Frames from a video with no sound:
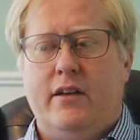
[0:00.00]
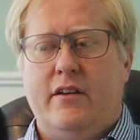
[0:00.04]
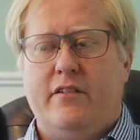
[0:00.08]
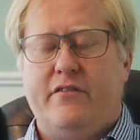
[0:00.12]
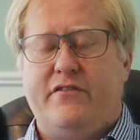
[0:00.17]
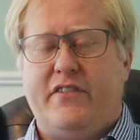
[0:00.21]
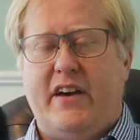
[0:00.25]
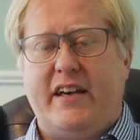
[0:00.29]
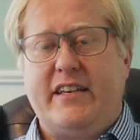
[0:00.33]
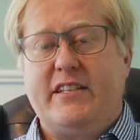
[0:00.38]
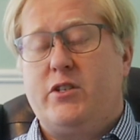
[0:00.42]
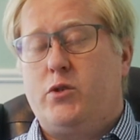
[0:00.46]

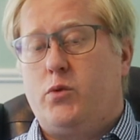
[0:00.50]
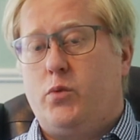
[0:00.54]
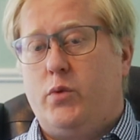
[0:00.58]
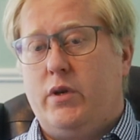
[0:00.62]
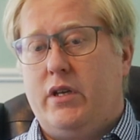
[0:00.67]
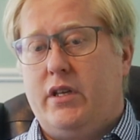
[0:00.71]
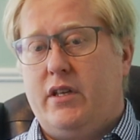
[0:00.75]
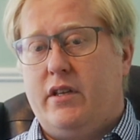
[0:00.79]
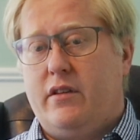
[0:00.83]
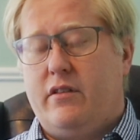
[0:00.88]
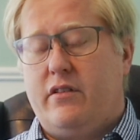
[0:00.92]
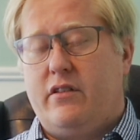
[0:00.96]
faced
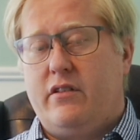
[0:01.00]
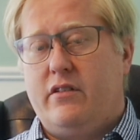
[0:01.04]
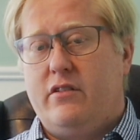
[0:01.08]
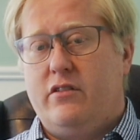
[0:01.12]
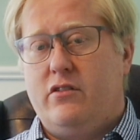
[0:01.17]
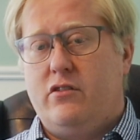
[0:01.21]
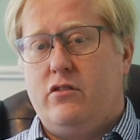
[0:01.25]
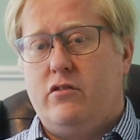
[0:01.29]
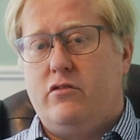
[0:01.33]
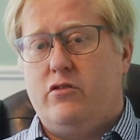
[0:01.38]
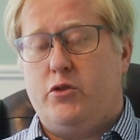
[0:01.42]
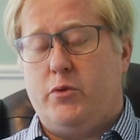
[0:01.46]
with
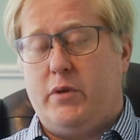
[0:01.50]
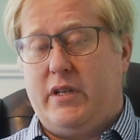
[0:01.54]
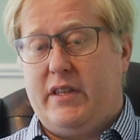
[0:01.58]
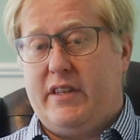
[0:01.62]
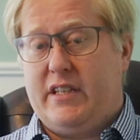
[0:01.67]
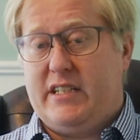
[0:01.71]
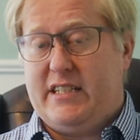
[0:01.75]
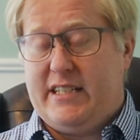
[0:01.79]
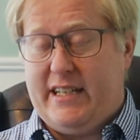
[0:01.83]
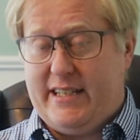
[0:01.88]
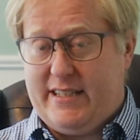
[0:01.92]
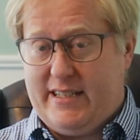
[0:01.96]
doing
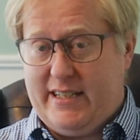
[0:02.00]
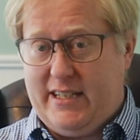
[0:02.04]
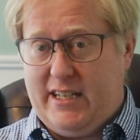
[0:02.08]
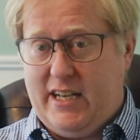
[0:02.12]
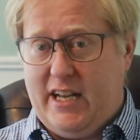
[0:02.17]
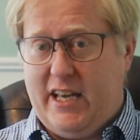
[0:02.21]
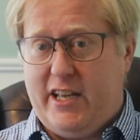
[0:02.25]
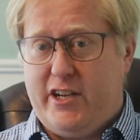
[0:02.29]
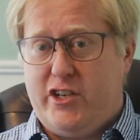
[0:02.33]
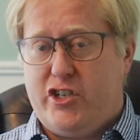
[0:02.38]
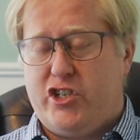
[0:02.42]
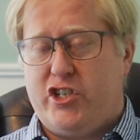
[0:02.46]
the
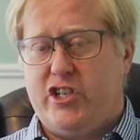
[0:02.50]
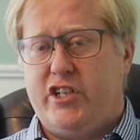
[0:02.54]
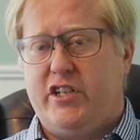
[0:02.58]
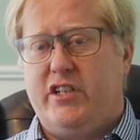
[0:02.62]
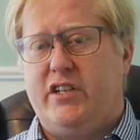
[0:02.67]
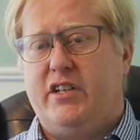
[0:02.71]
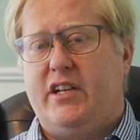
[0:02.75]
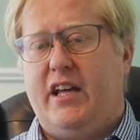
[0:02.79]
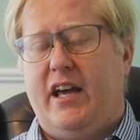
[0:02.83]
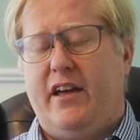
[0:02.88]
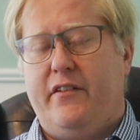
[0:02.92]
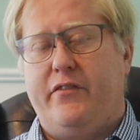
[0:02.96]

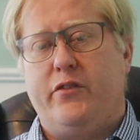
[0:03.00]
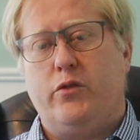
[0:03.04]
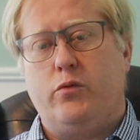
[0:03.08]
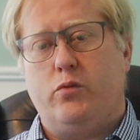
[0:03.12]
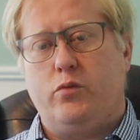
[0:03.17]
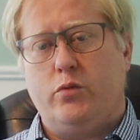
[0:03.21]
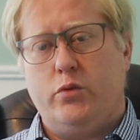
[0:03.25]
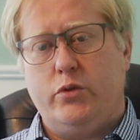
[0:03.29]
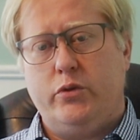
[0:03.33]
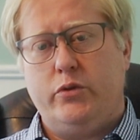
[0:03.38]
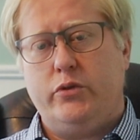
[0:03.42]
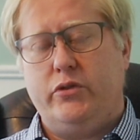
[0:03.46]
designation and the
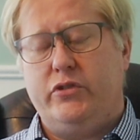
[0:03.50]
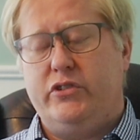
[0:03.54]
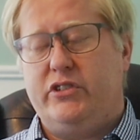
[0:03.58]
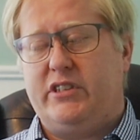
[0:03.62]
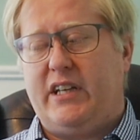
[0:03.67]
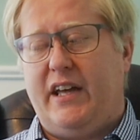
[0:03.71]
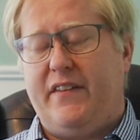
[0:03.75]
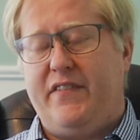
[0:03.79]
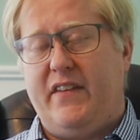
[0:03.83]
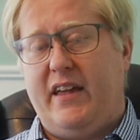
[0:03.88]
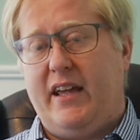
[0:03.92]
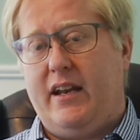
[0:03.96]
rules
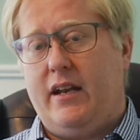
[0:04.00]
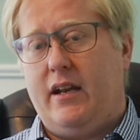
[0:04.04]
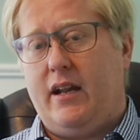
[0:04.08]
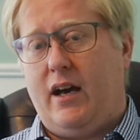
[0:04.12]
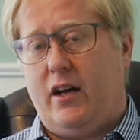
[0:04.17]
and then